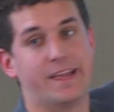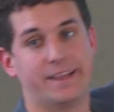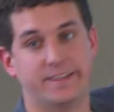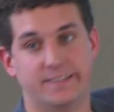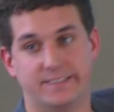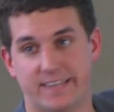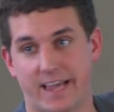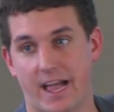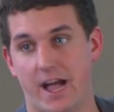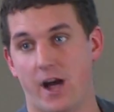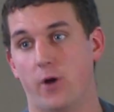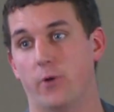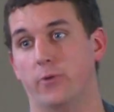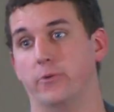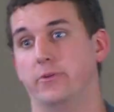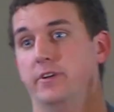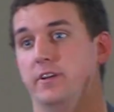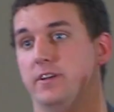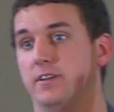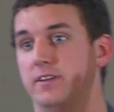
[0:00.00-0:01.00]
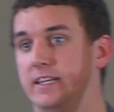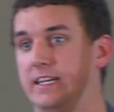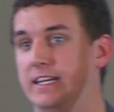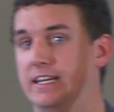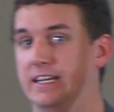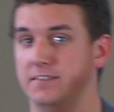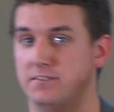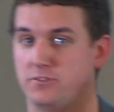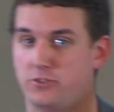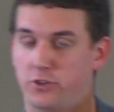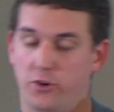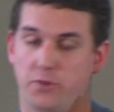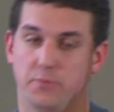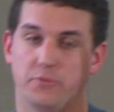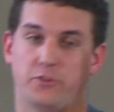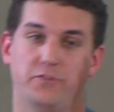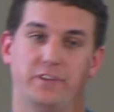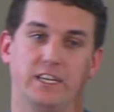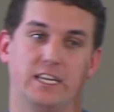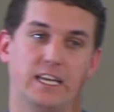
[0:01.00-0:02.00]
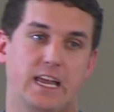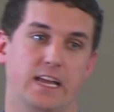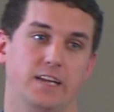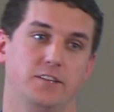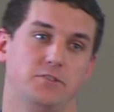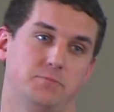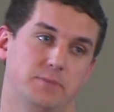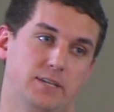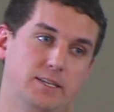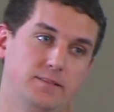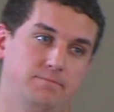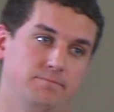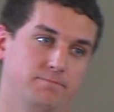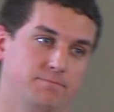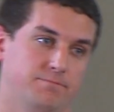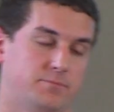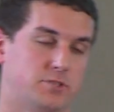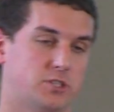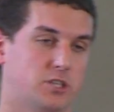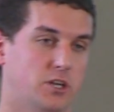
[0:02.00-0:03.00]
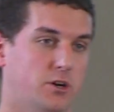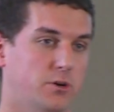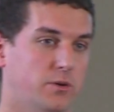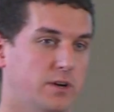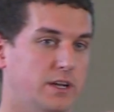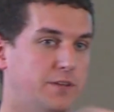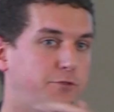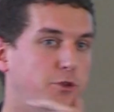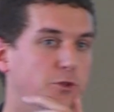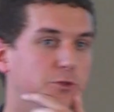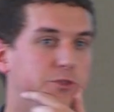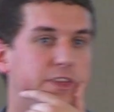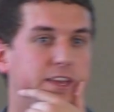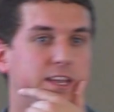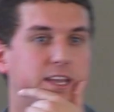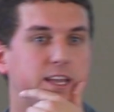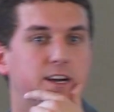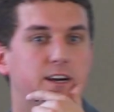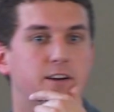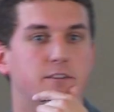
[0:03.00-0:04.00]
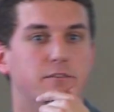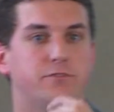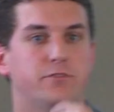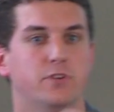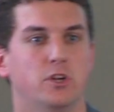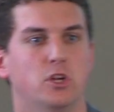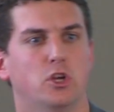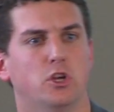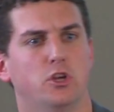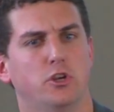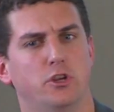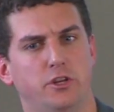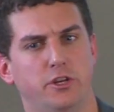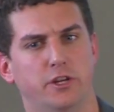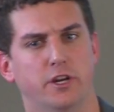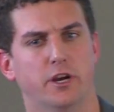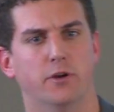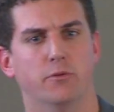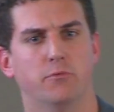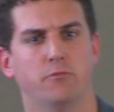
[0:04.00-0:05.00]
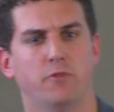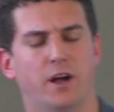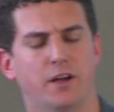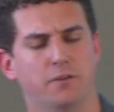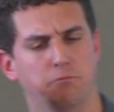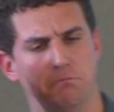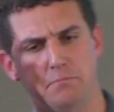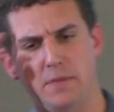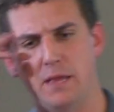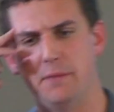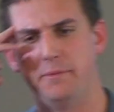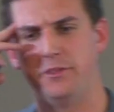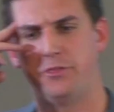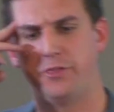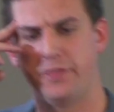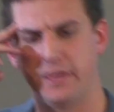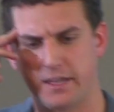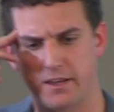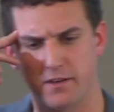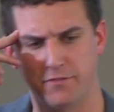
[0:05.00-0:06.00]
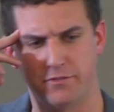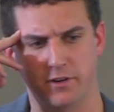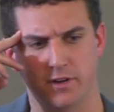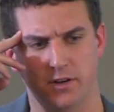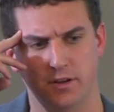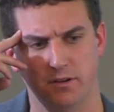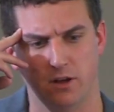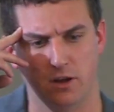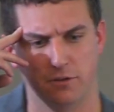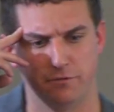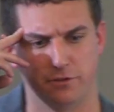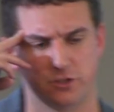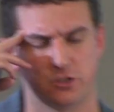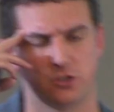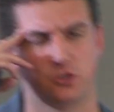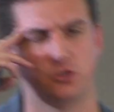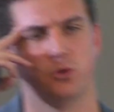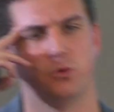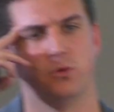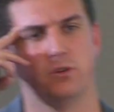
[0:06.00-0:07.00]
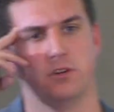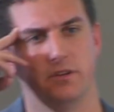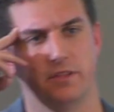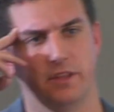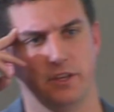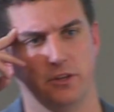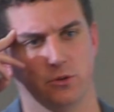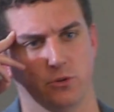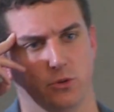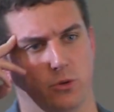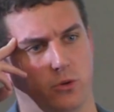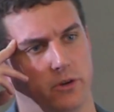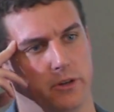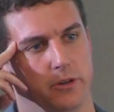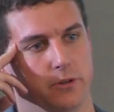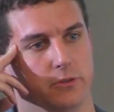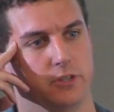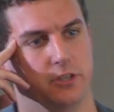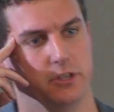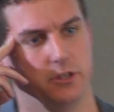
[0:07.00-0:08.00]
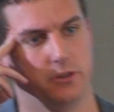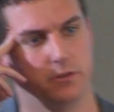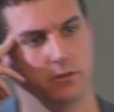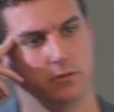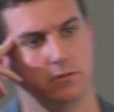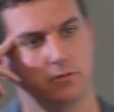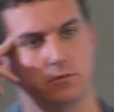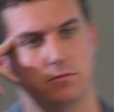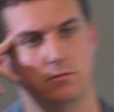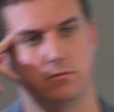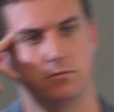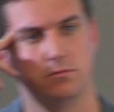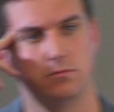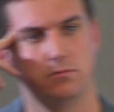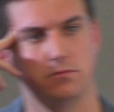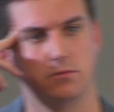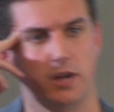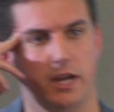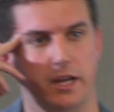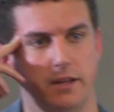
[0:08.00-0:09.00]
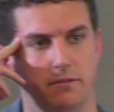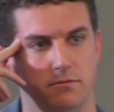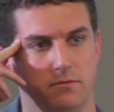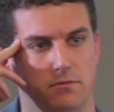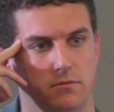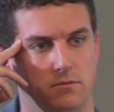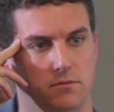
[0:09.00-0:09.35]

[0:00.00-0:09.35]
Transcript: and down in terms of engagement. So if you think of, maybe think of a store that you're loyal to, right?